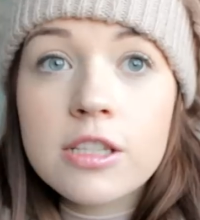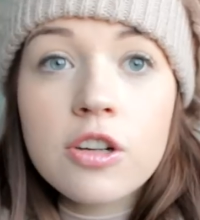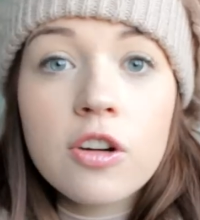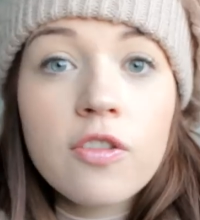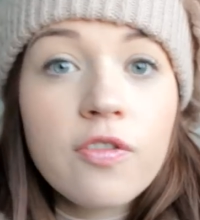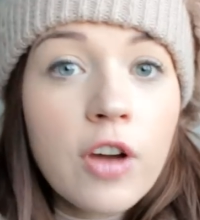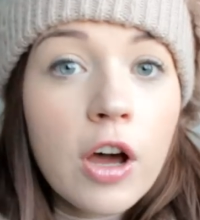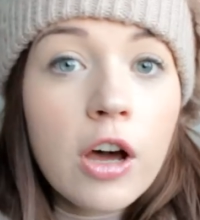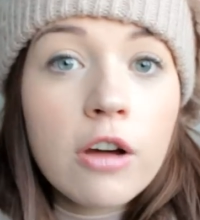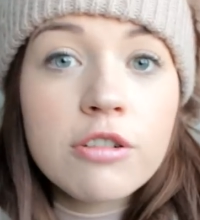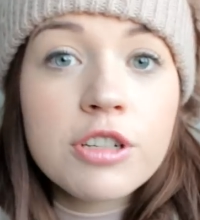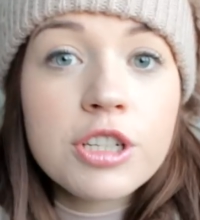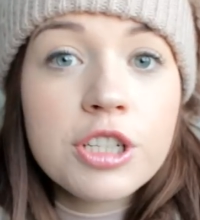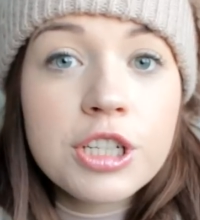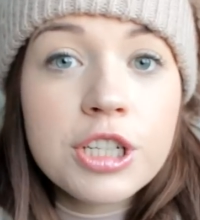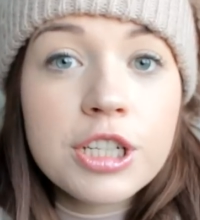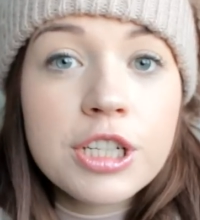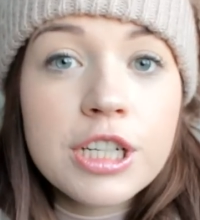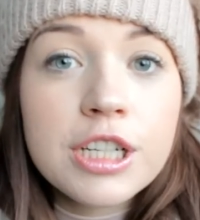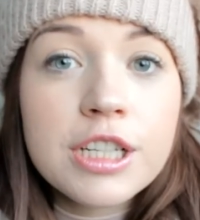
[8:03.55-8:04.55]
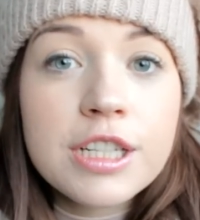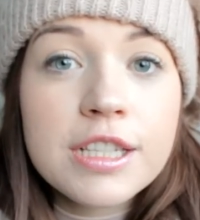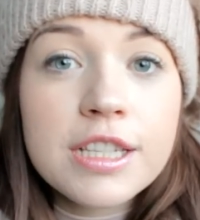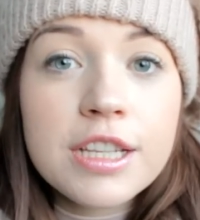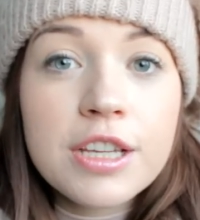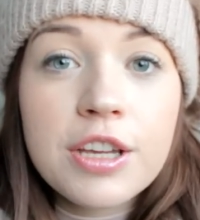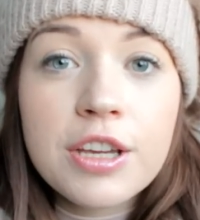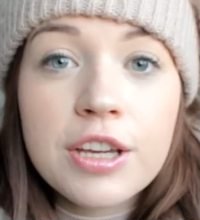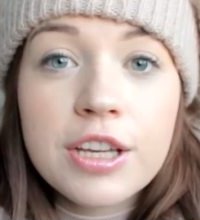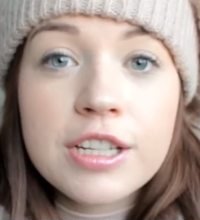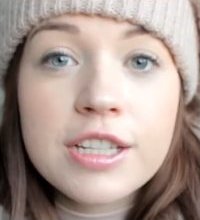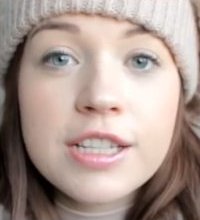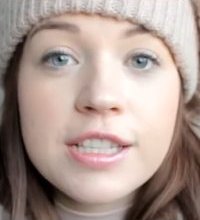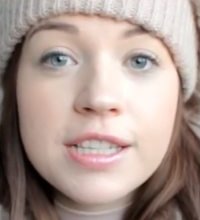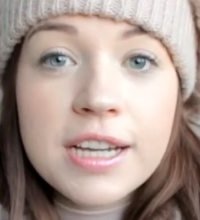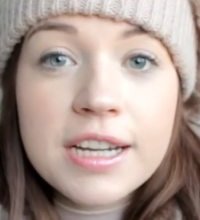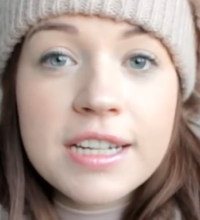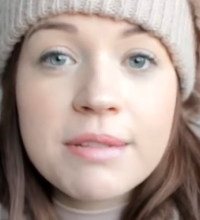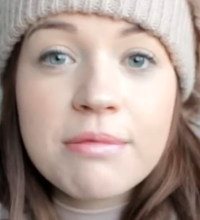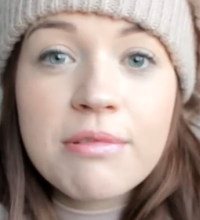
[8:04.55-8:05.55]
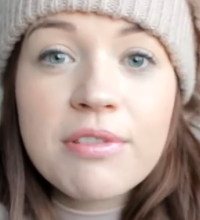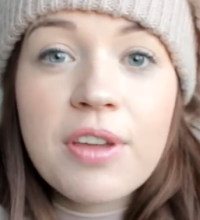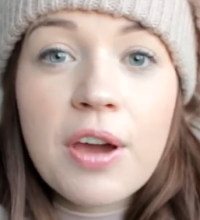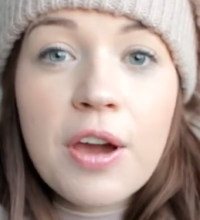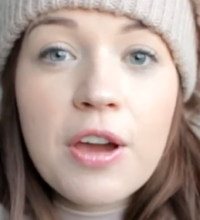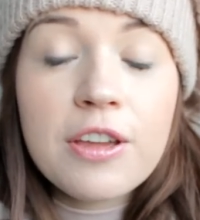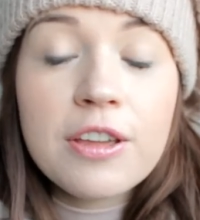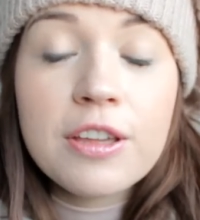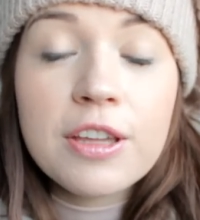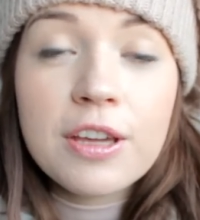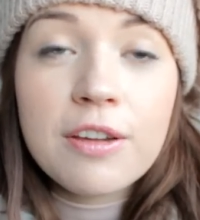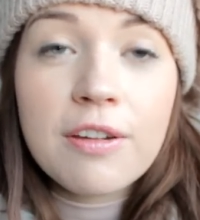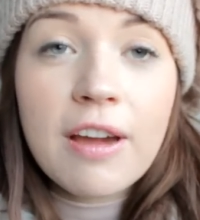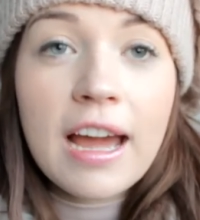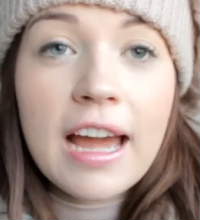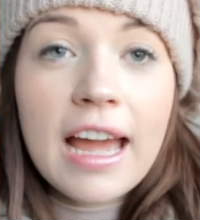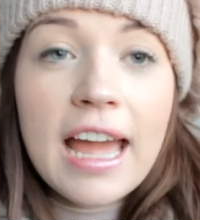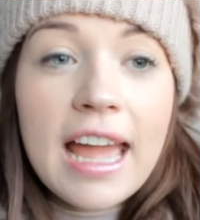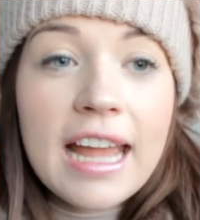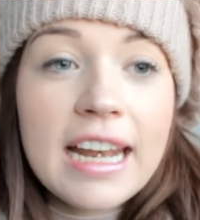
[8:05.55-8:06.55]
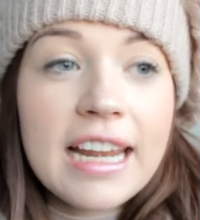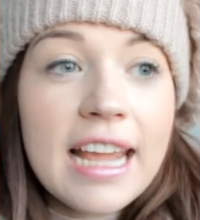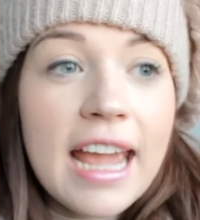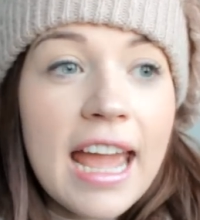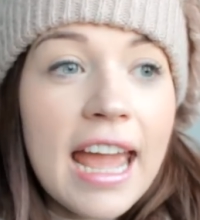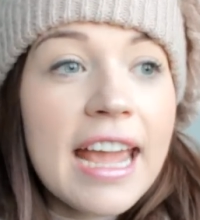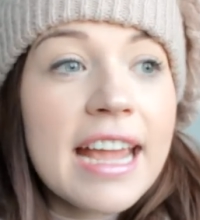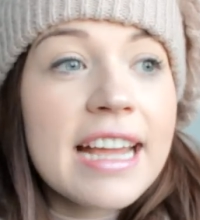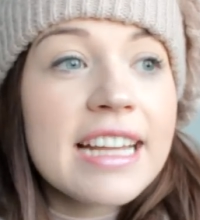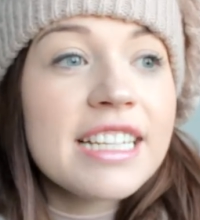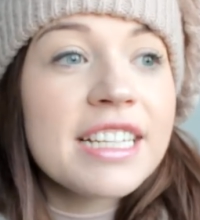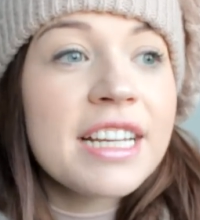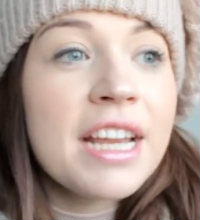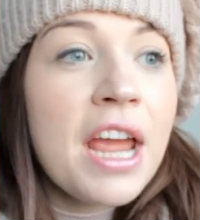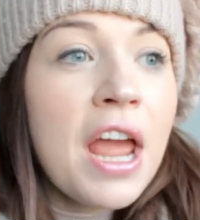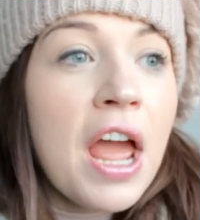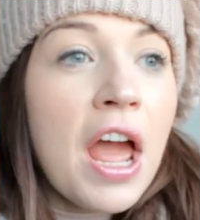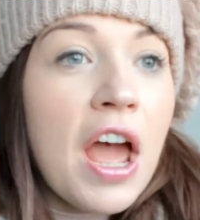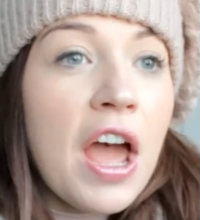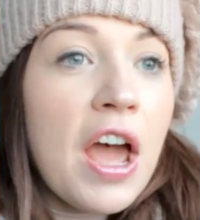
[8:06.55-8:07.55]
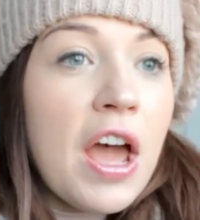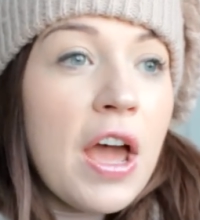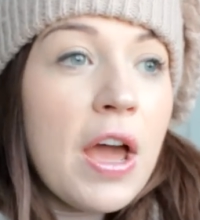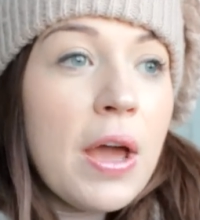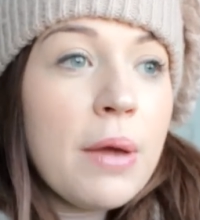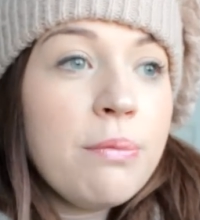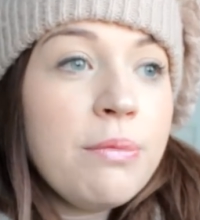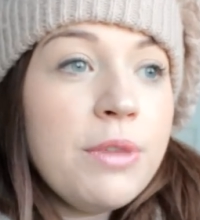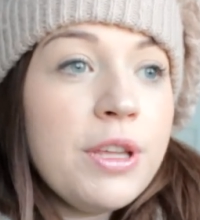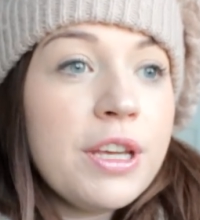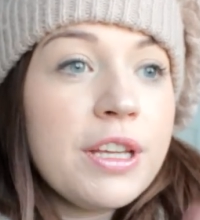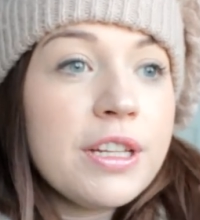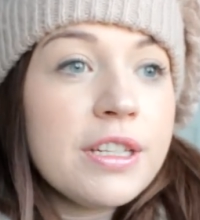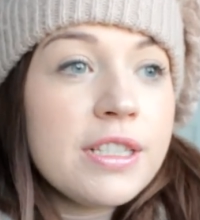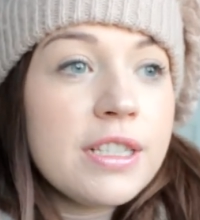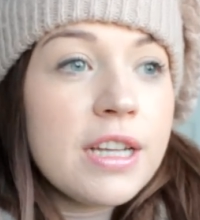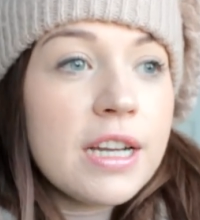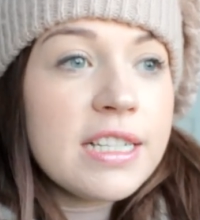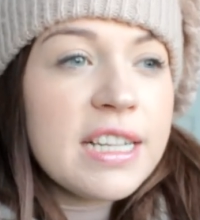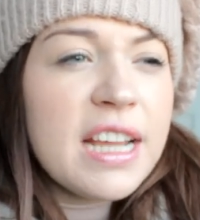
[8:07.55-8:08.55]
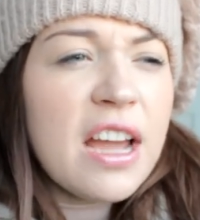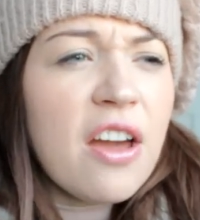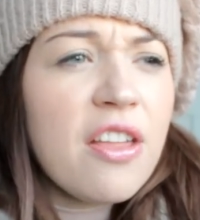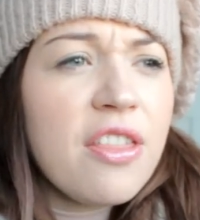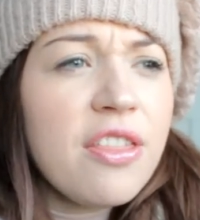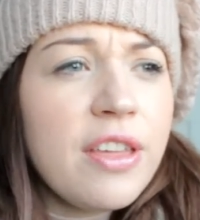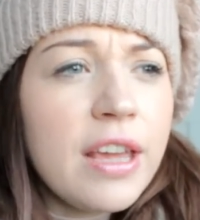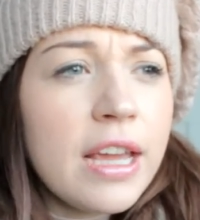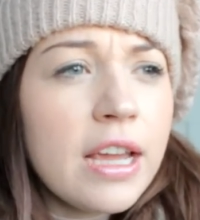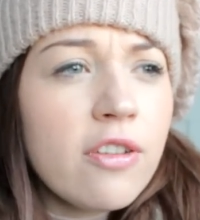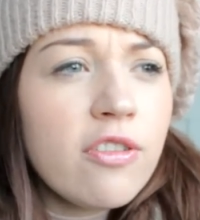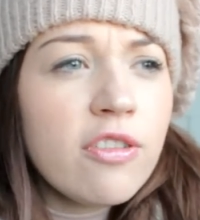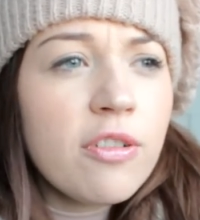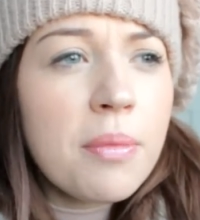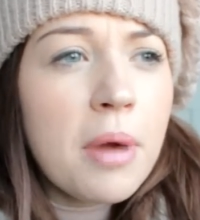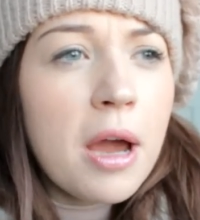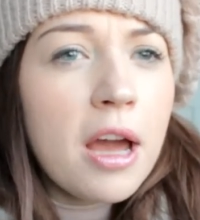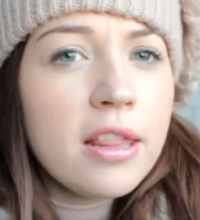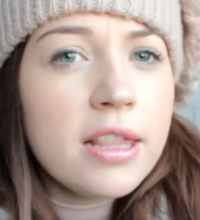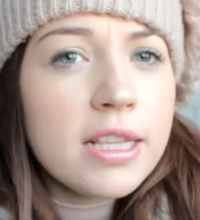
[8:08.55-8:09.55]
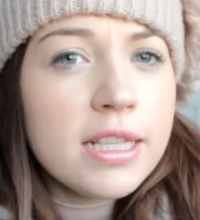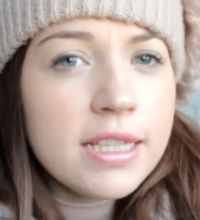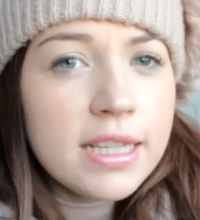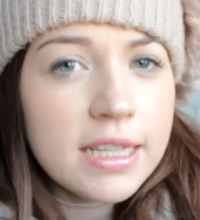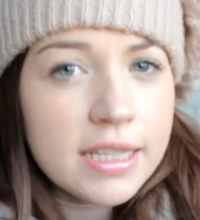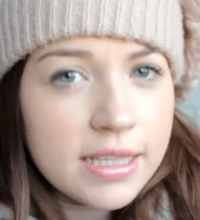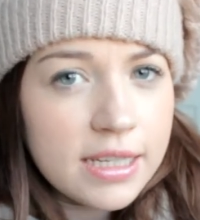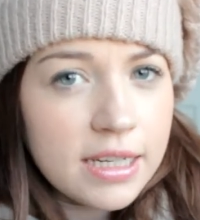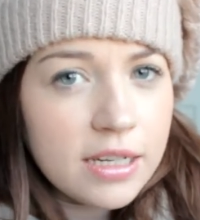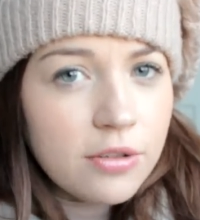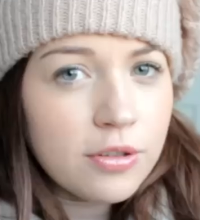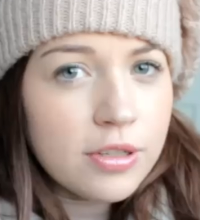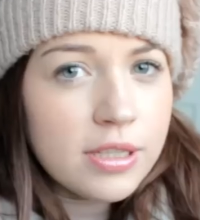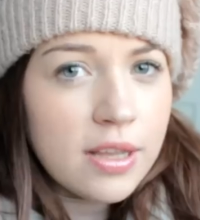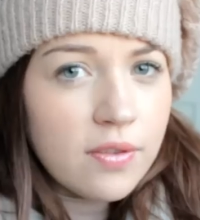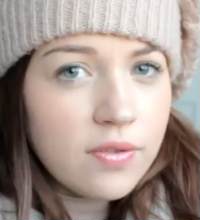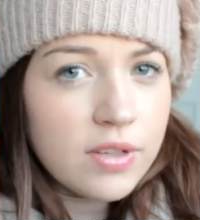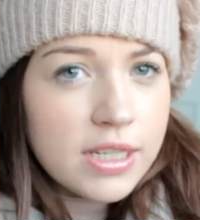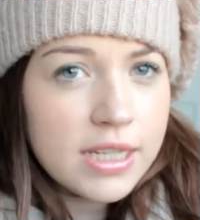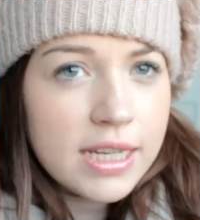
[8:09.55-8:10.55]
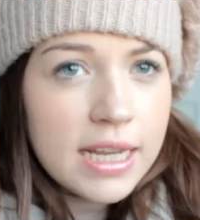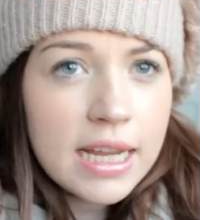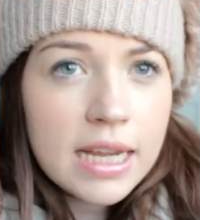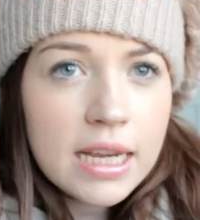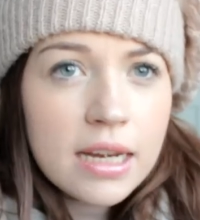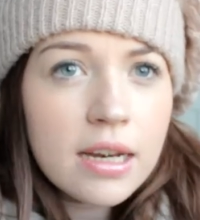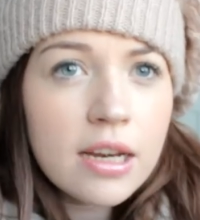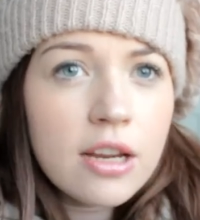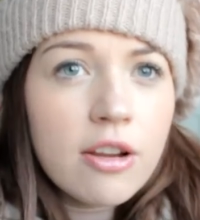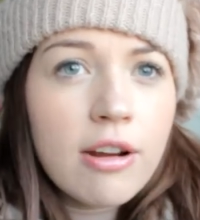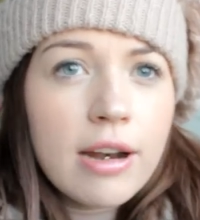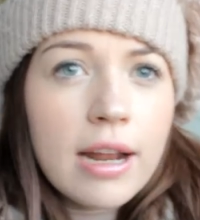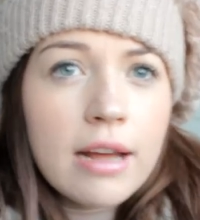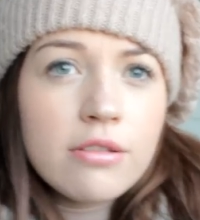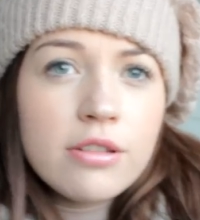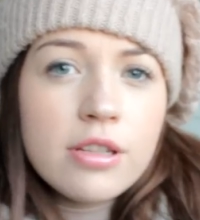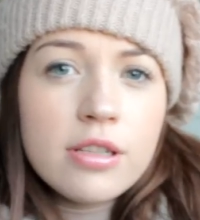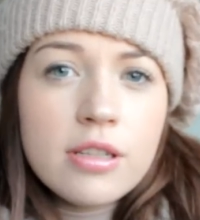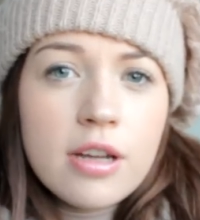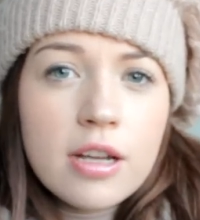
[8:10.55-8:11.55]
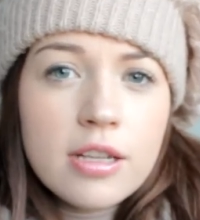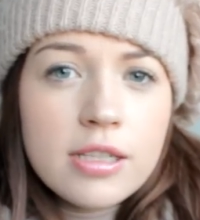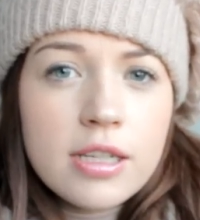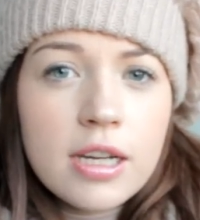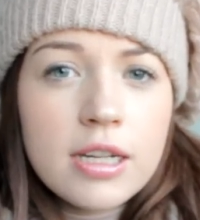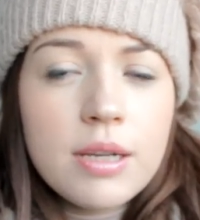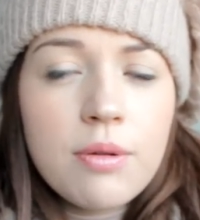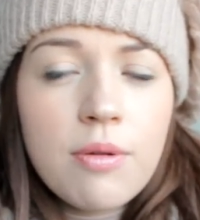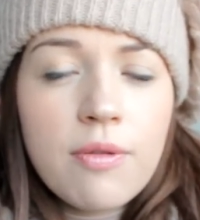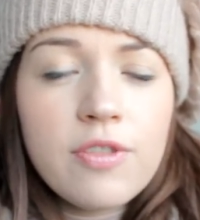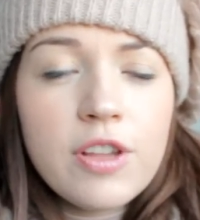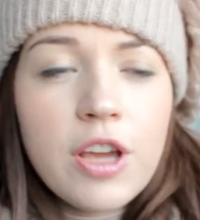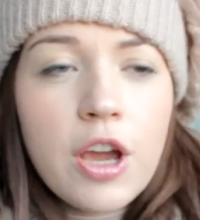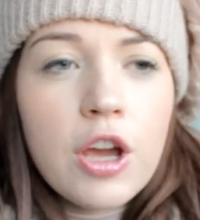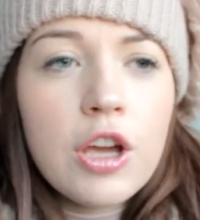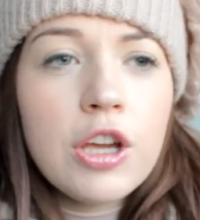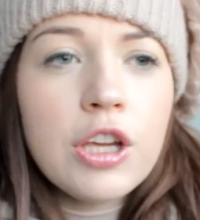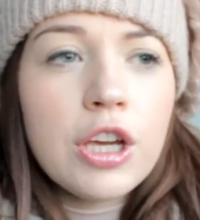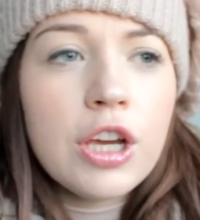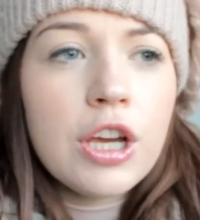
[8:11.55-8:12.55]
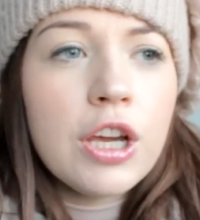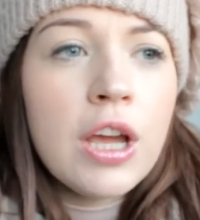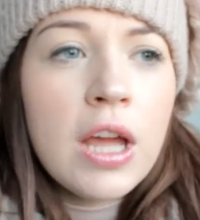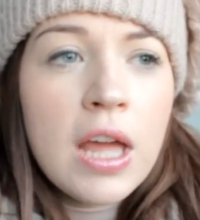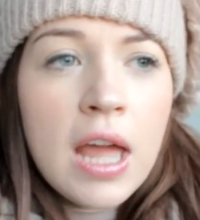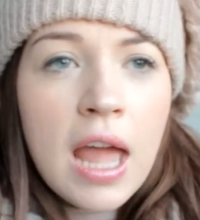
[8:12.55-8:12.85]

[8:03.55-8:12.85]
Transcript: not for older students. You can study with the OU at any age. You can study, I think, from either 16 or 17 you're allowed to start studying with the OU,